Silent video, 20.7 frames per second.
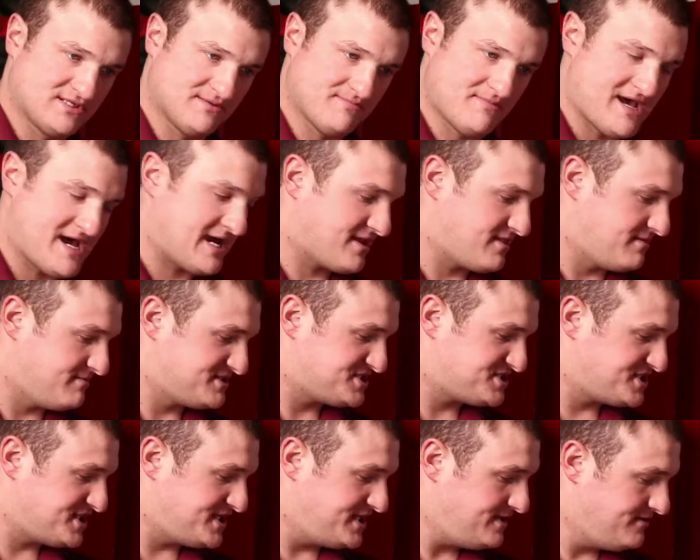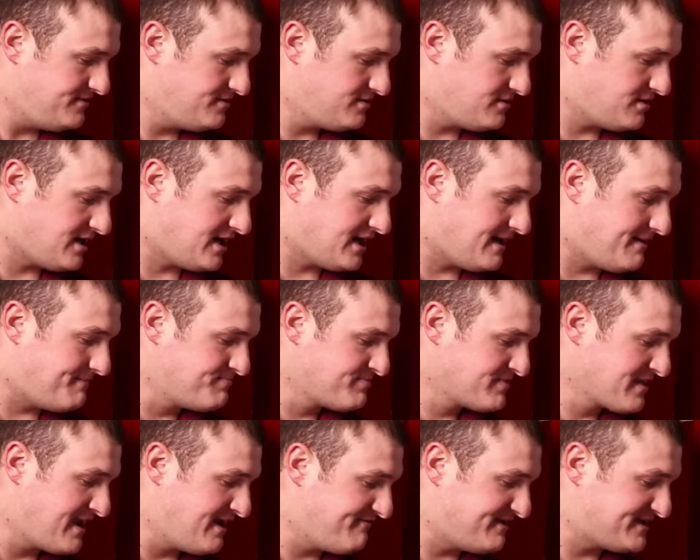the back of the machine.
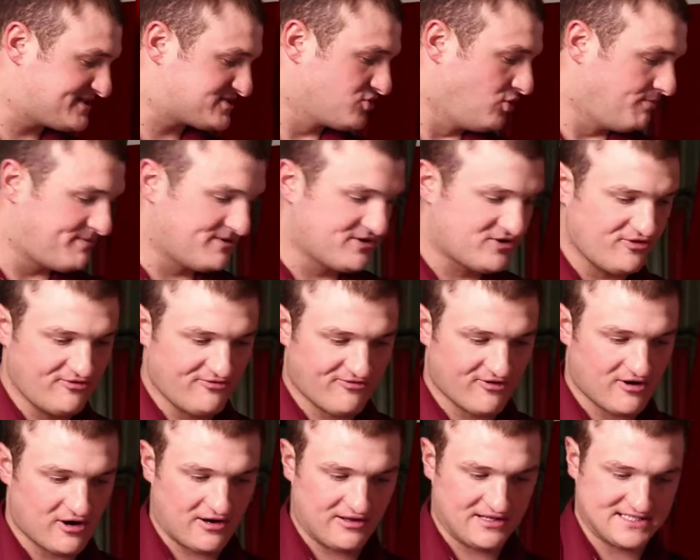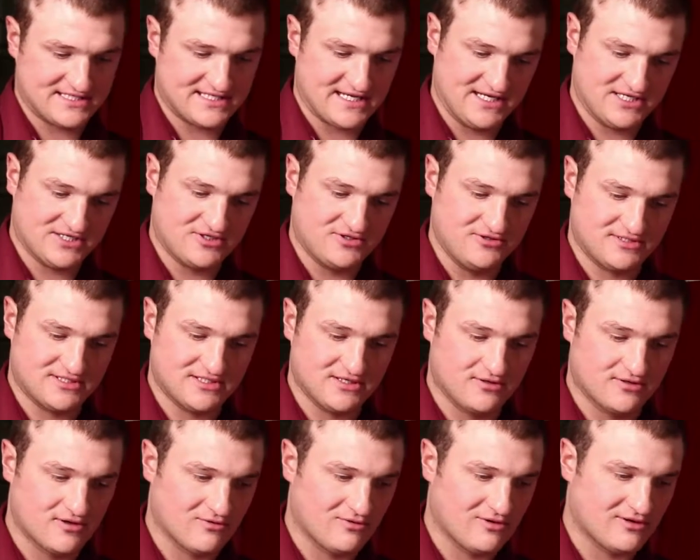If it's open too far, the stage 2
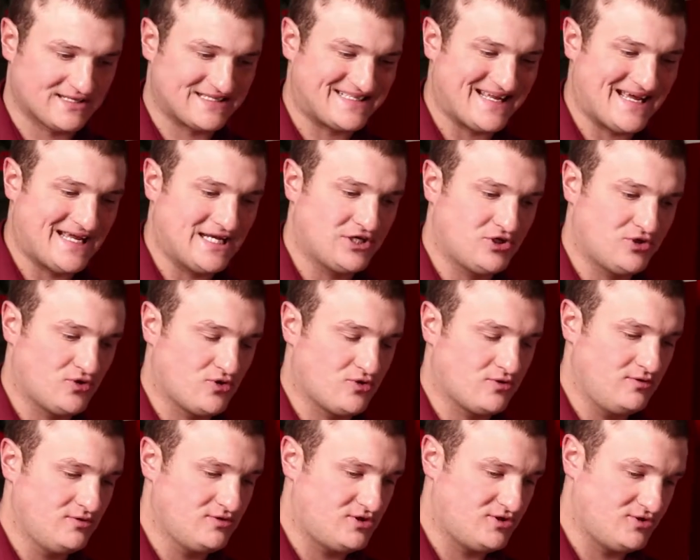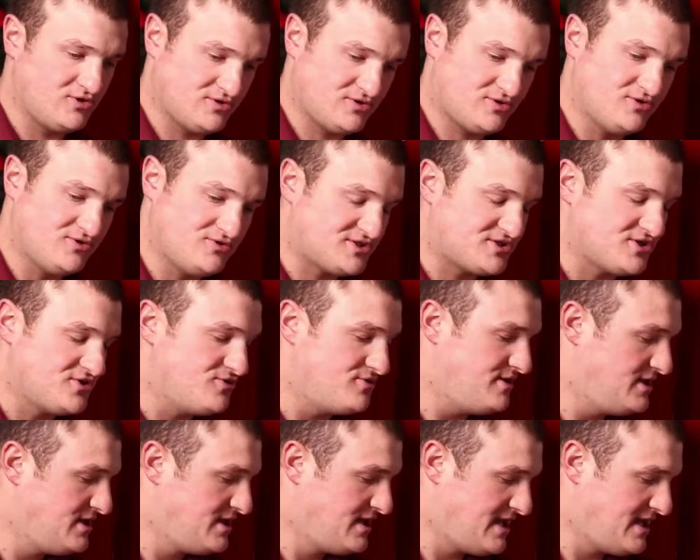cylinder will extend too soon,